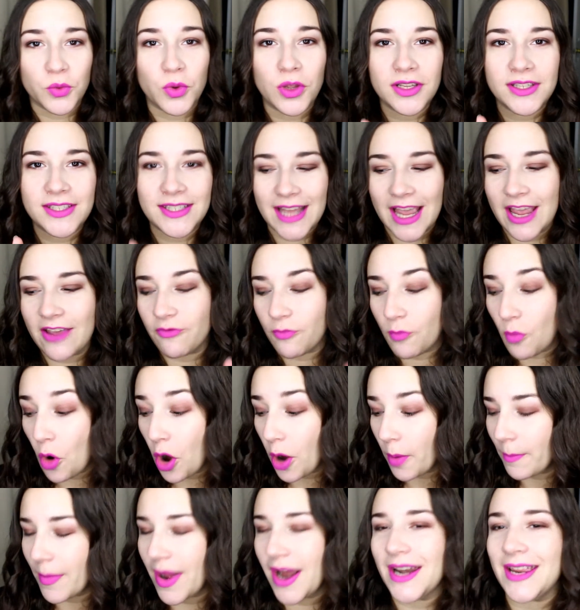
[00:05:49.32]
will save
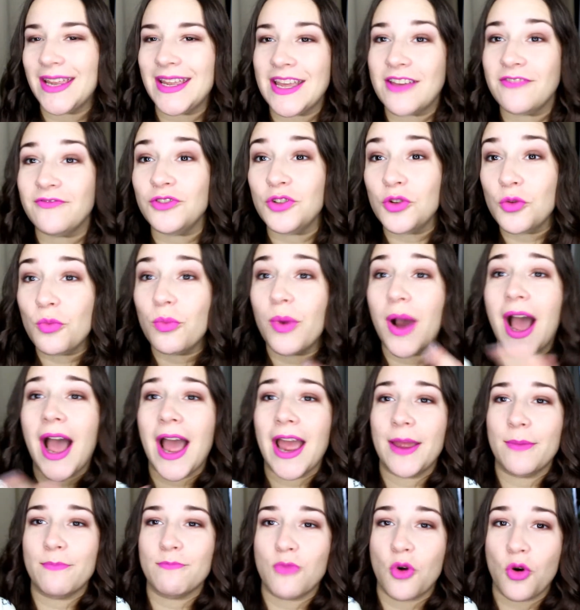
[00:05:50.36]
more money if you
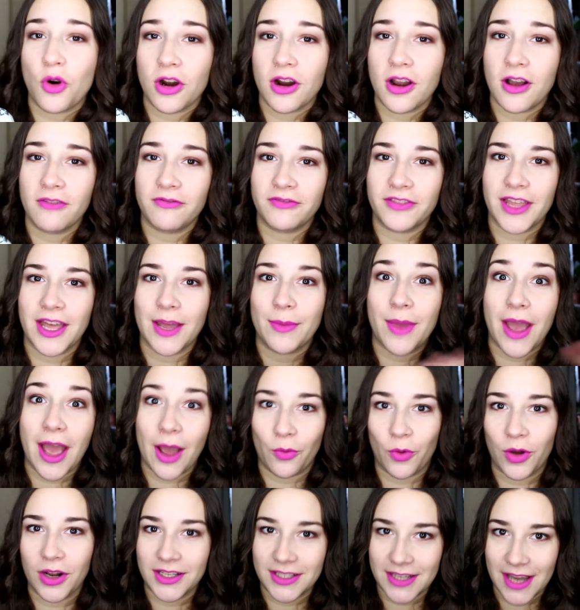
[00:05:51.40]
buy more of them
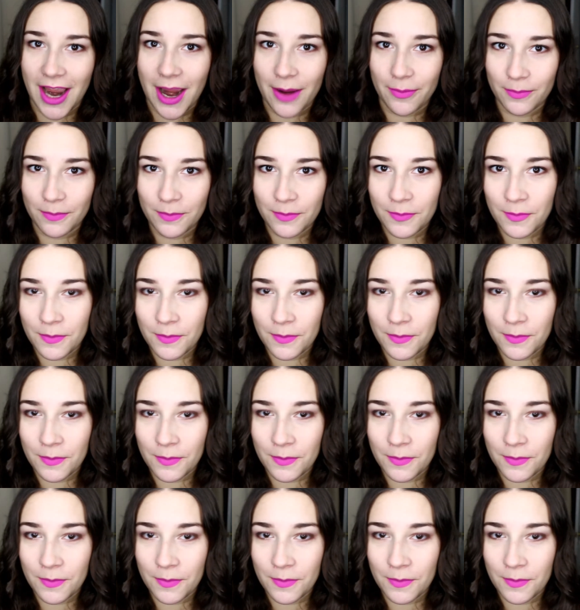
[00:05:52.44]
at one time.